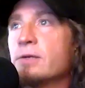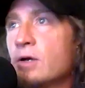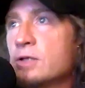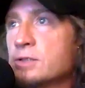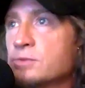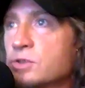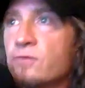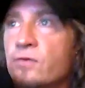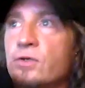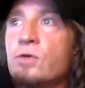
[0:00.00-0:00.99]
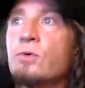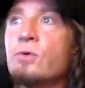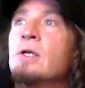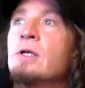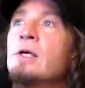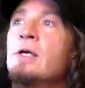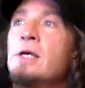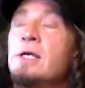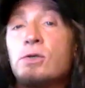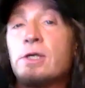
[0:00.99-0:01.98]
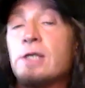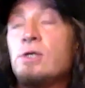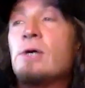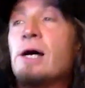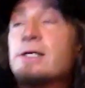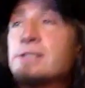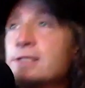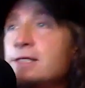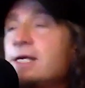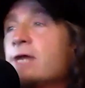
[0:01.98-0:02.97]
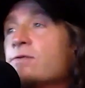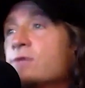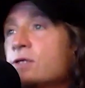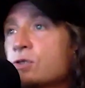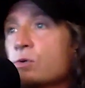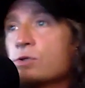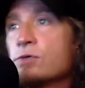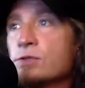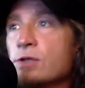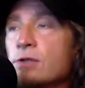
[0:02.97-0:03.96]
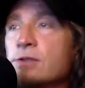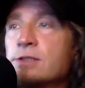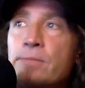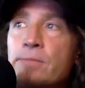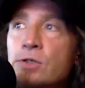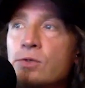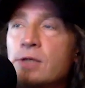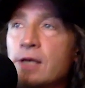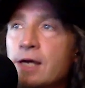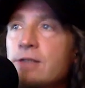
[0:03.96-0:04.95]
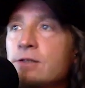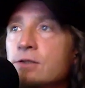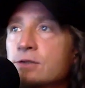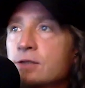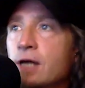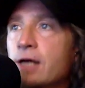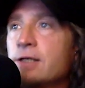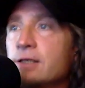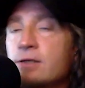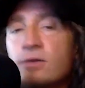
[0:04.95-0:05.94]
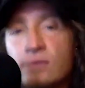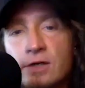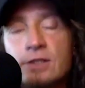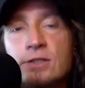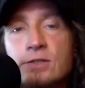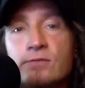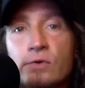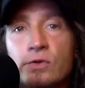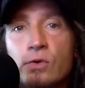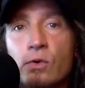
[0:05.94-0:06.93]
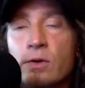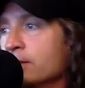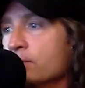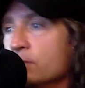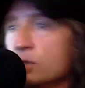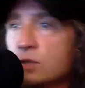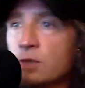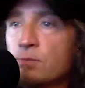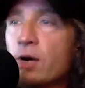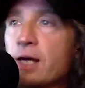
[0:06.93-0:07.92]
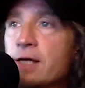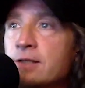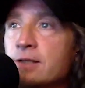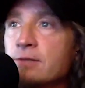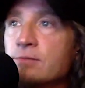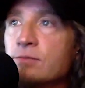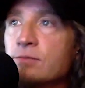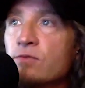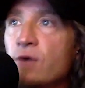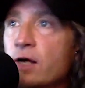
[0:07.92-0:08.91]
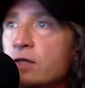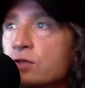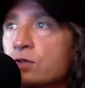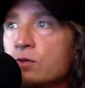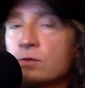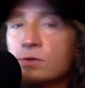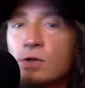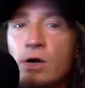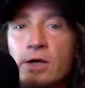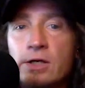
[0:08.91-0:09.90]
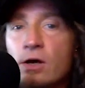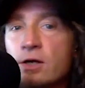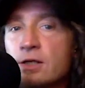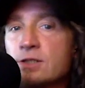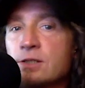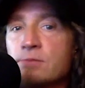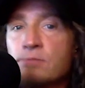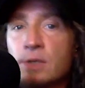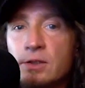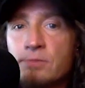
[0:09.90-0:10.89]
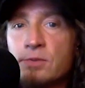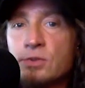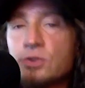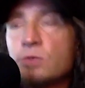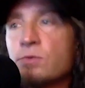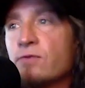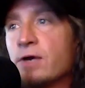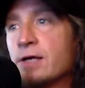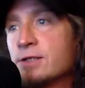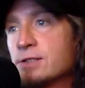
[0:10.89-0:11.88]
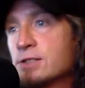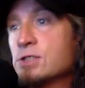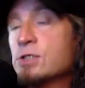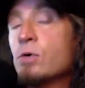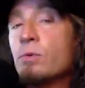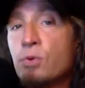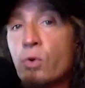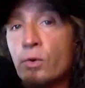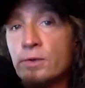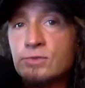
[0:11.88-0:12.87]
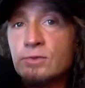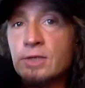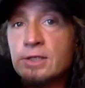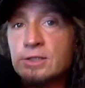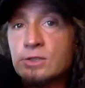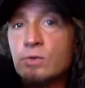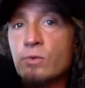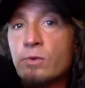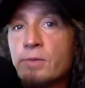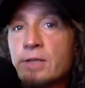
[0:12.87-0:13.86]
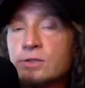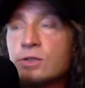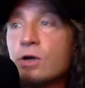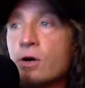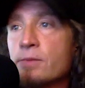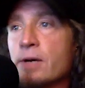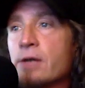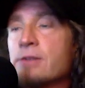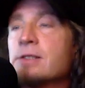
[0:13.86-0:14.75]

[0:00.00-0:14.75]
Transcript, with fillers: Awesome. So good for you. Again, you guys can get these sorts of results. You can dial in things for your music brand and find your target audience and build up your super fans. And this is so important and relates to what we're about to talk about